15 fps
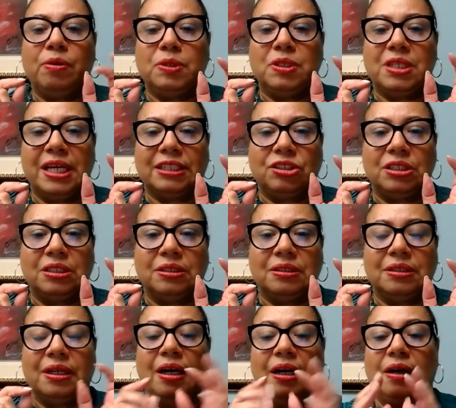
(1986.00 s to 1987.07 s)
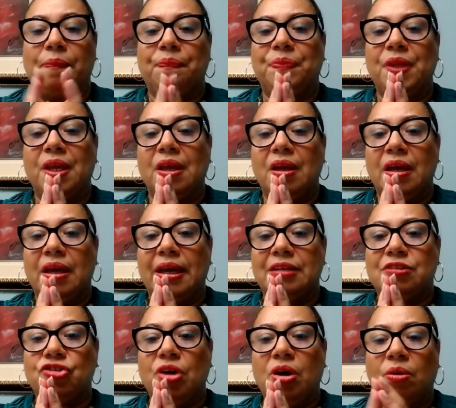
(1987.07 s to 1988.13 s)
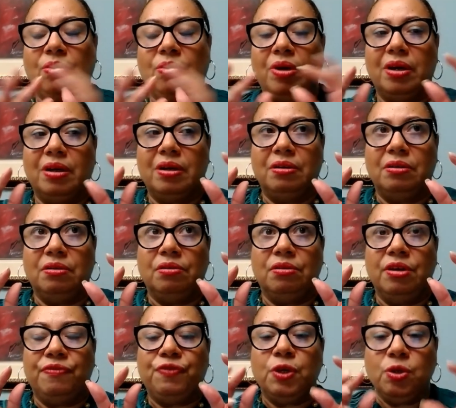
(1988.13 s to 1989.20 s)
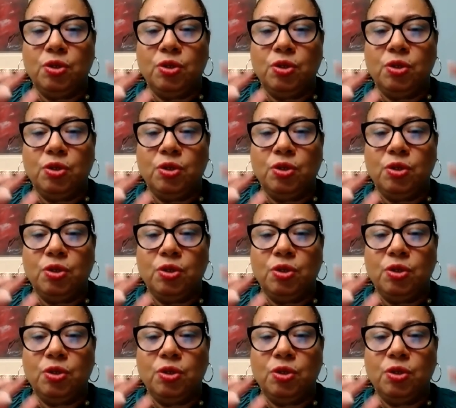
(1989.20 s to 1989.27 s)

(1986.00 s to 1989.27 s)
protection. So if you